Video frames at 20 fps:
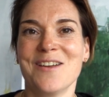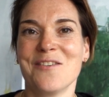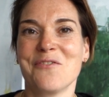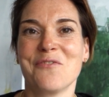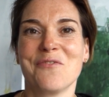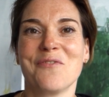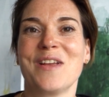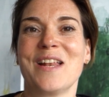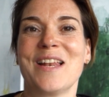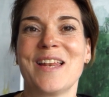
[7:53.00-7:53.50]

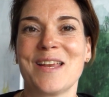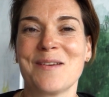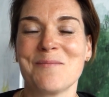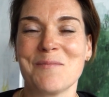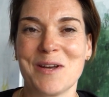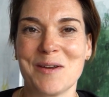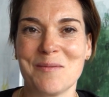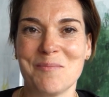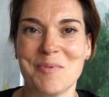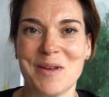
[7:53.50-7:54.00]
filling
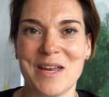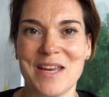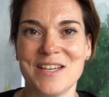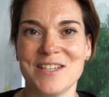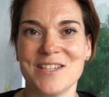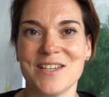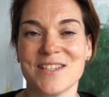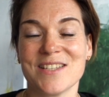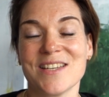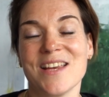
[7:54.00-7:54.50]
my
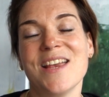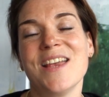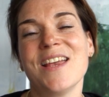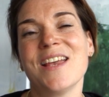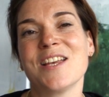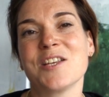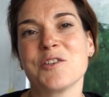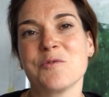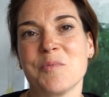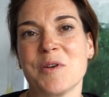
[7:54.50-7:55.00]
pages,
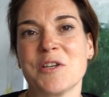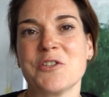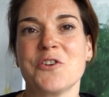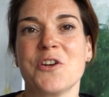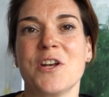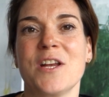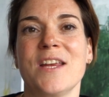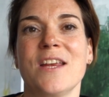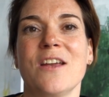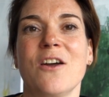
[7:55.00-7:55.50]

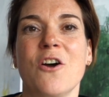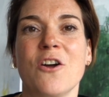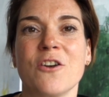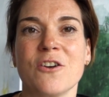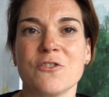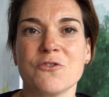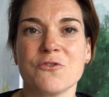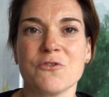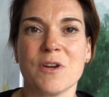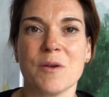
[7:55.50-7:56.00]
especially on
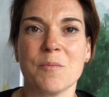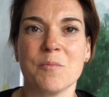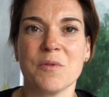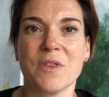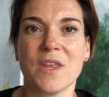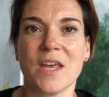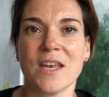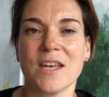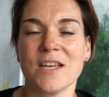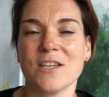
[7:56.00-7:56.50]
a trip
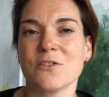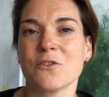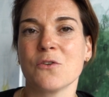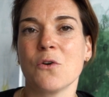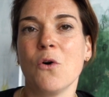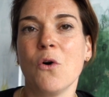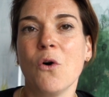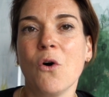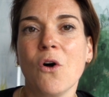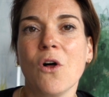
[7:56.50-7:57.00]
that is
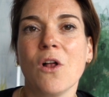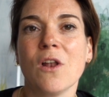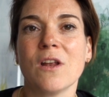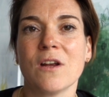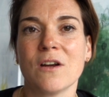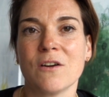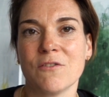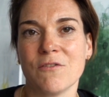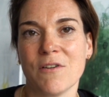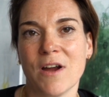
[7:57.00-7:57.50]
all
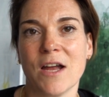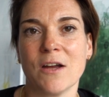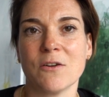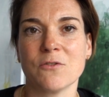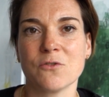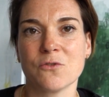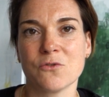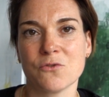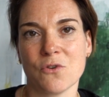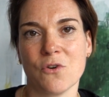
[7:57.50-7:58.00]

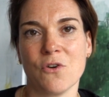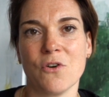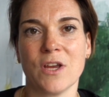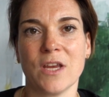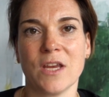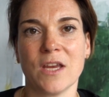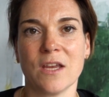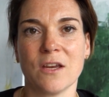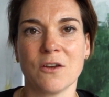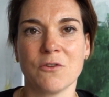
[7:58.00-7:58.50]
around
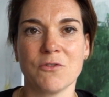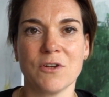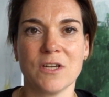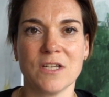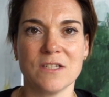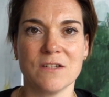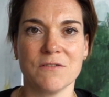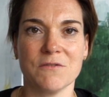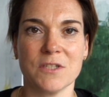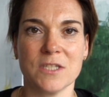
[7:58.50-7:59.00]
drawing and
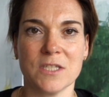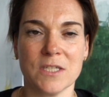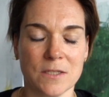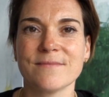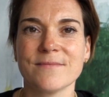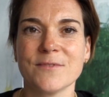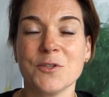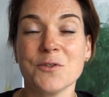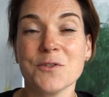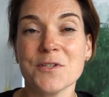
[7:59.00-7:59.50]
creativity.
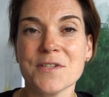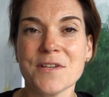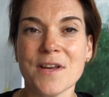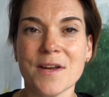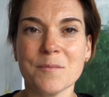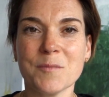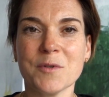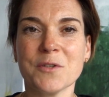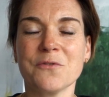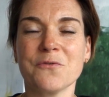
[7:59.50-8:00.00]
Your
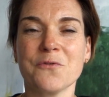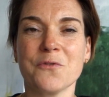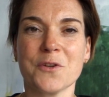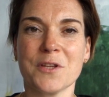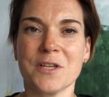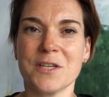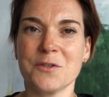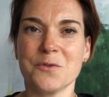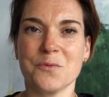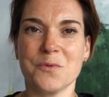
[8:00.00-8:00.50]
assignment for
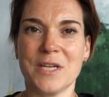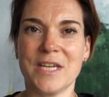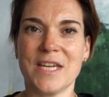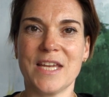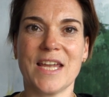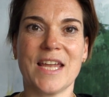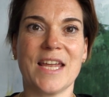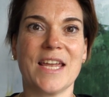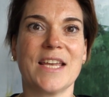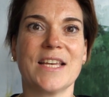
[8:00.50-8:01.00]
this
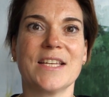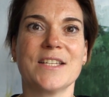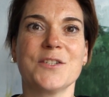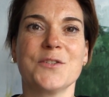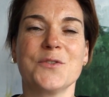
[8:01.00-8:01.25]
week is